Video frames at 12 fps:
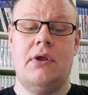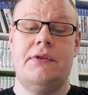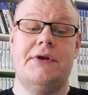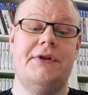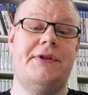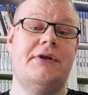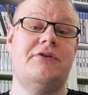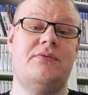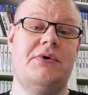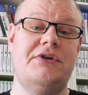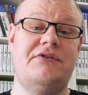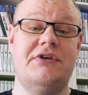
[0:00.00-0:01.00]
The Nintendo
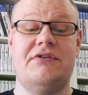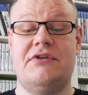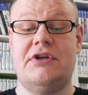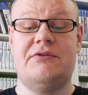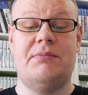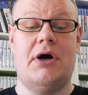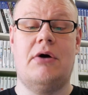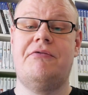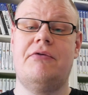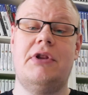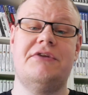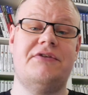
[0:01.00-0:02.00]
Switch isn't as
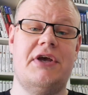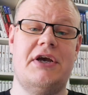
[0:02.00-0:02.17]
powerful as the